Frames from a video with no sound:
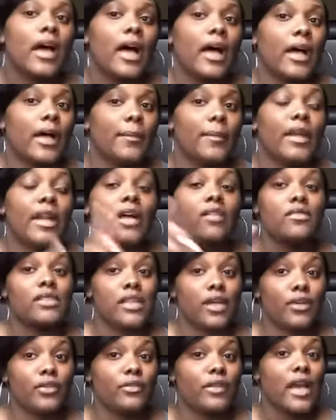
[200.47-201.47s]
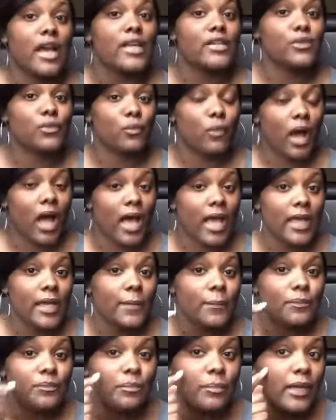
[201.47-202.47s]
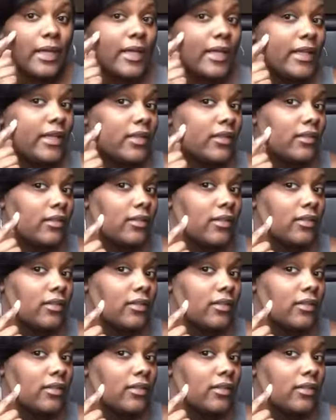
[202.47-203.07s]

Um, and I'll tell you guys why, but